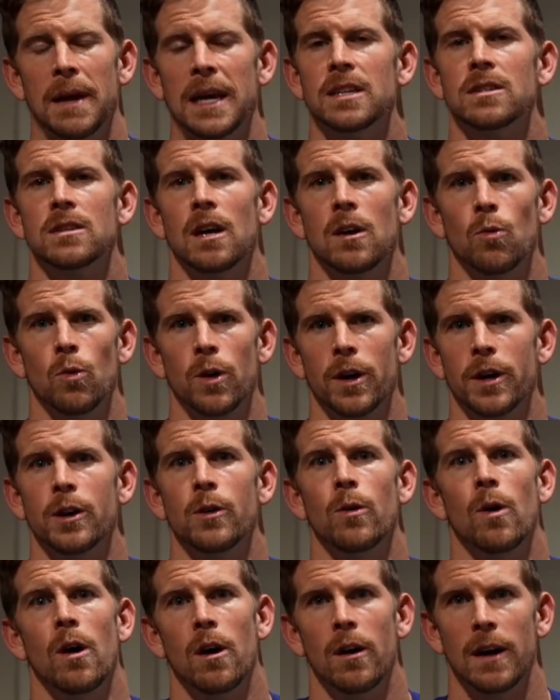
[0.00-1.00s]
based on where
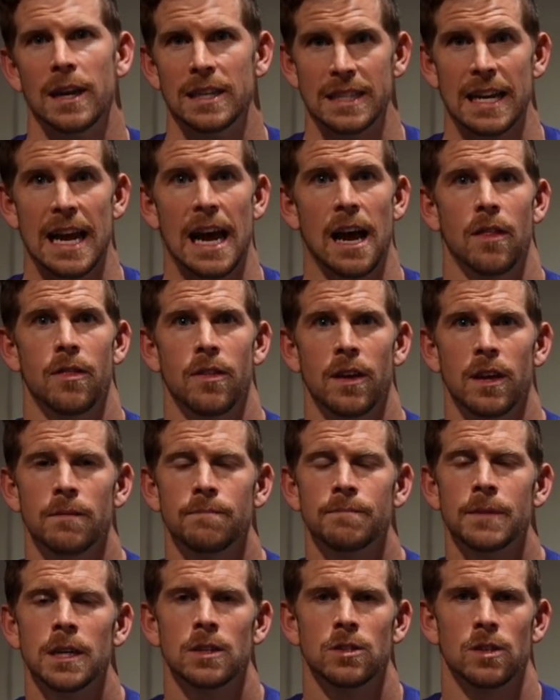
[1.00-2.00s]
you are as an athlete,
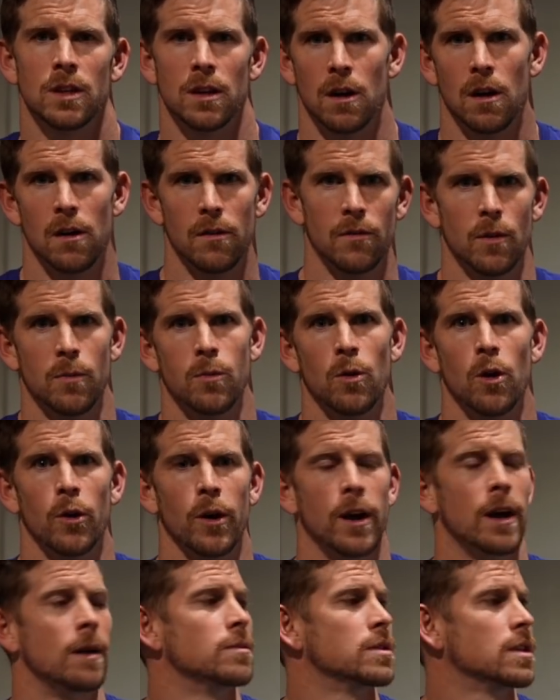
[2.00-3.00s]
so that all of our
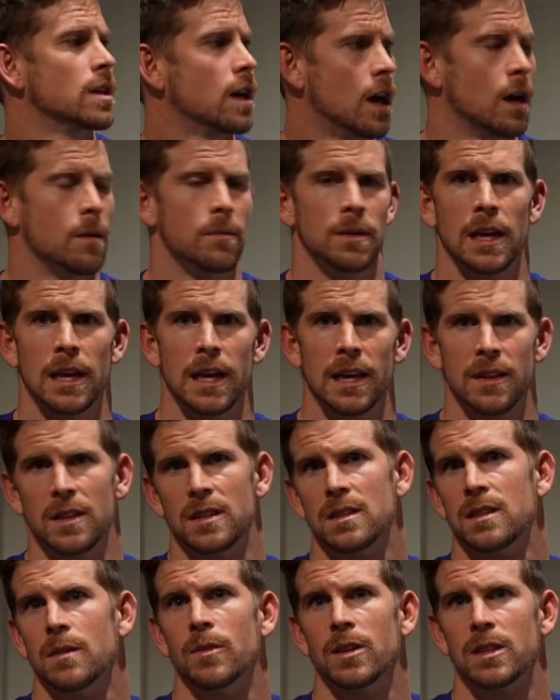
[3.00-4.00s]
programs can hit
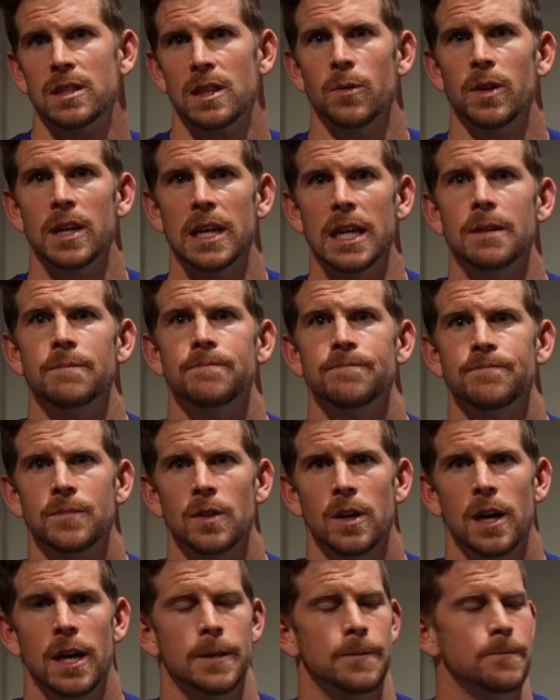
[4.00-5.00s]
the stimulus that we need,
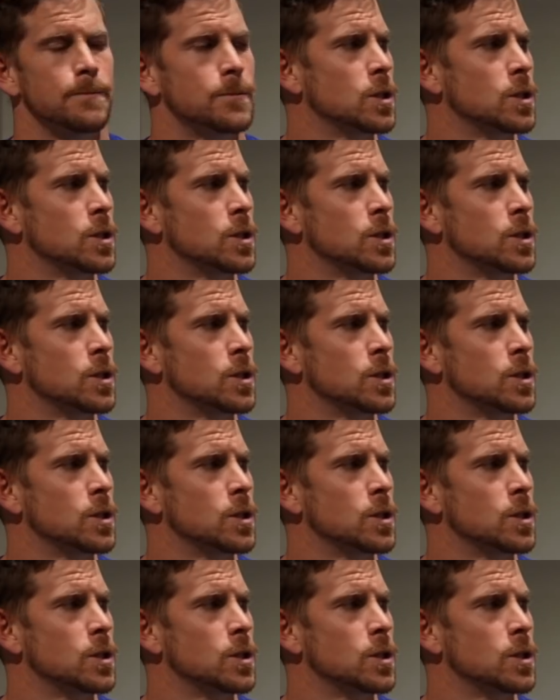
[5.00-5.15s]
right?